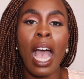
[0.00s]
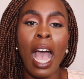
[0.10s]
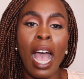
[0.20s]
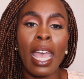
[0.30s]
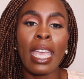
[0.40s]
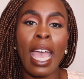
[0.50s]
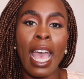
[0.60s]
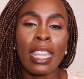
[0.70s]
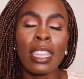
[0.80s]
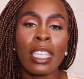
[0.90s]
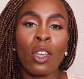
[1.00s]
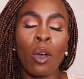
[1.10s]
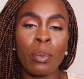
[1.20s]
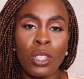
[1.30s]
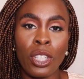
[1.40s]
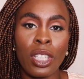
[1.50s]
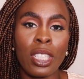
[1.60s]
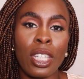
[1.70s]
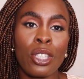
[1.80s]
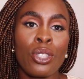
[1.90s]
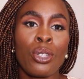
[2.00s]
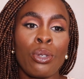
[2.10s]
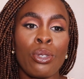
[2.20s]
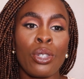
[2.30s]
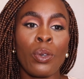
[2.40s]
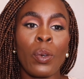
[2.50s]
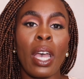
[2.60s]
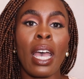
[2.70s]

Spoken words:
I had the opportunity to do